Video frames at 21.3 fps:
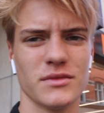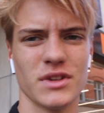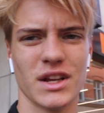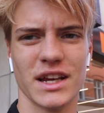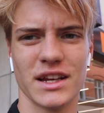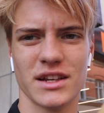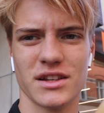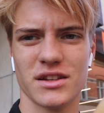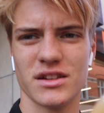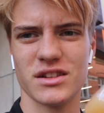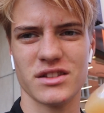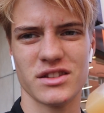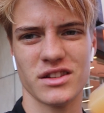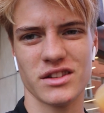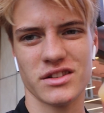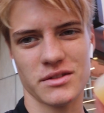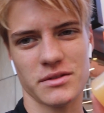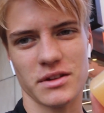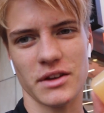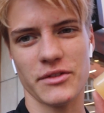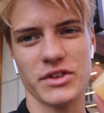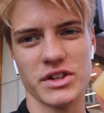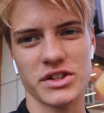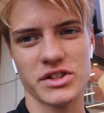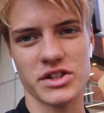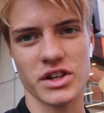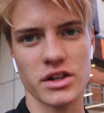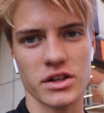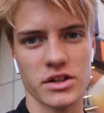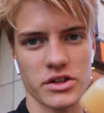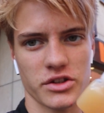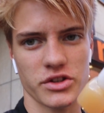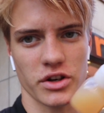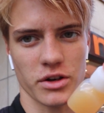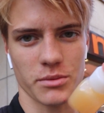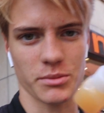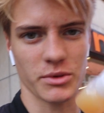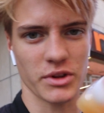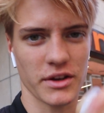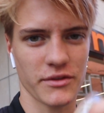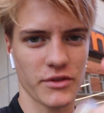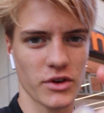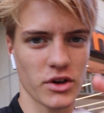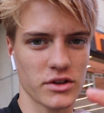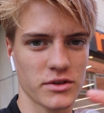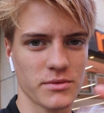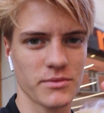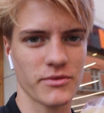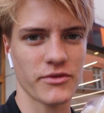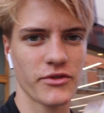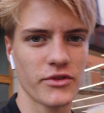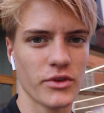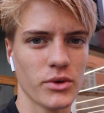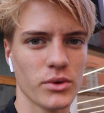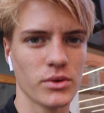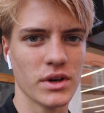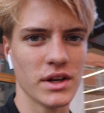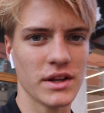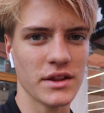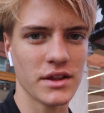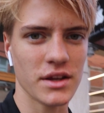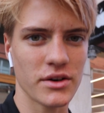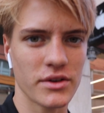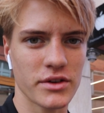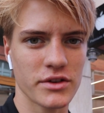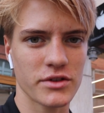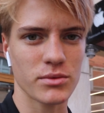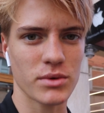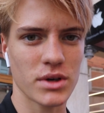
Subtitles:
like it's definitely a ginger shot, but they've got some fruit in there as